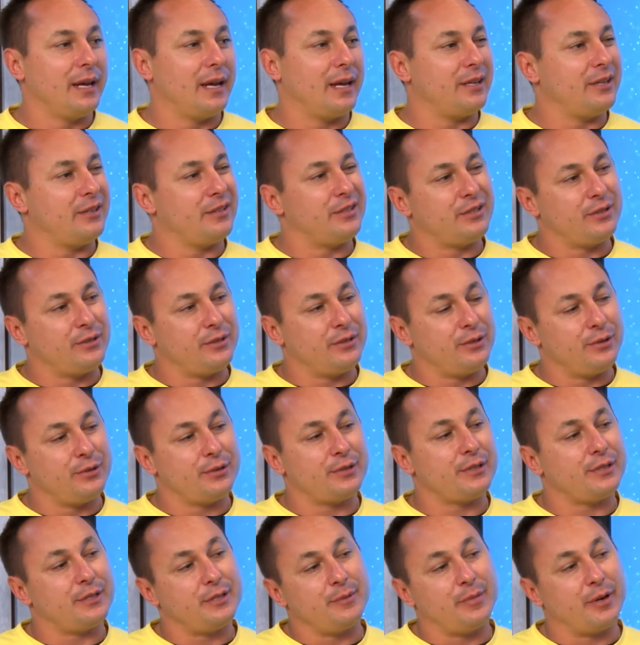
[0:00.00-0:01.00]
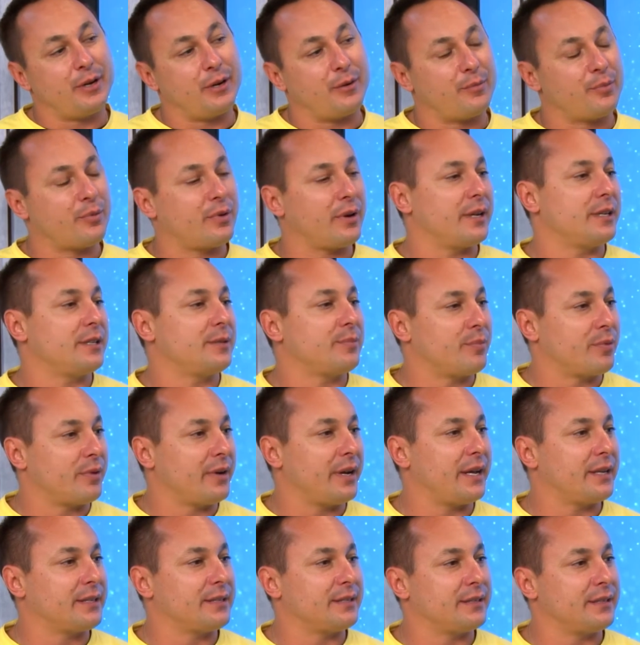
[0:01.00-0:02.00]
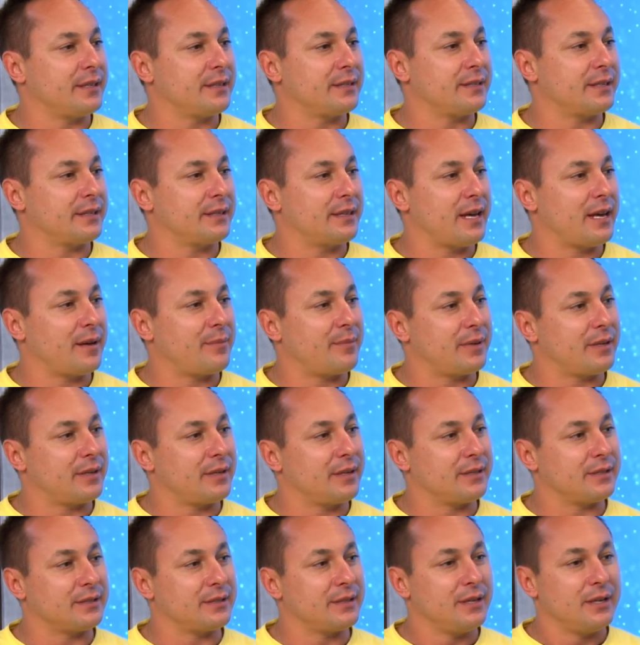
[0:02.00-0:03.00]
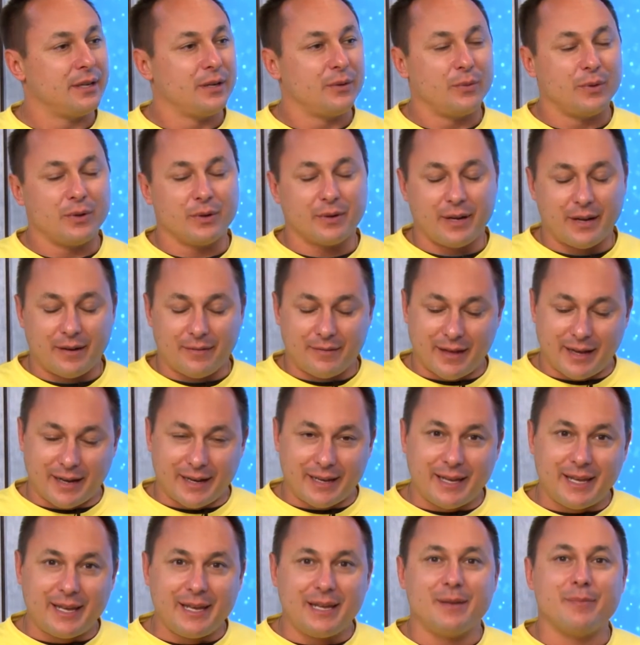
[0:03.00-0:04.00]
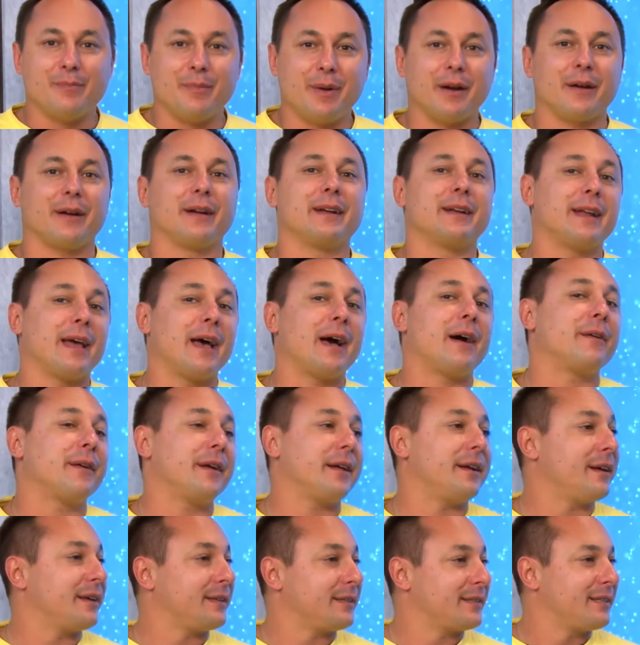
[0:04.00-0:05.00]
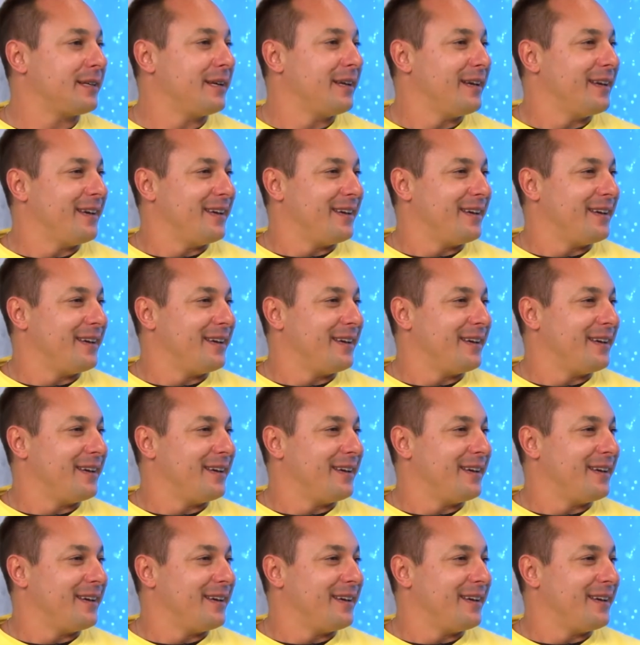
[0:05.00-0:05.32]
you usually see better price breaks and things like that, because we don't have that heat bearing down on us,